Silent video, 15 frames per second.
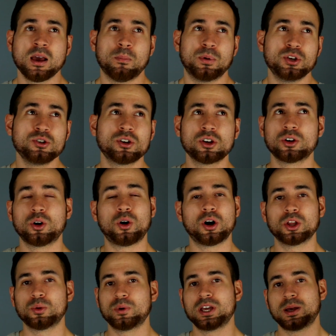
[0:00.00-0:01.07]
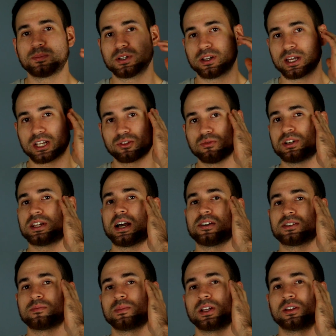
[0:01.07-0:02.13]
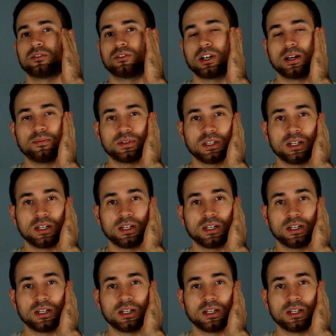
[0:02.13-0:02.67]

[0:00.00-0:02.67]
But you can go all the way up to like 3,000 milligrams,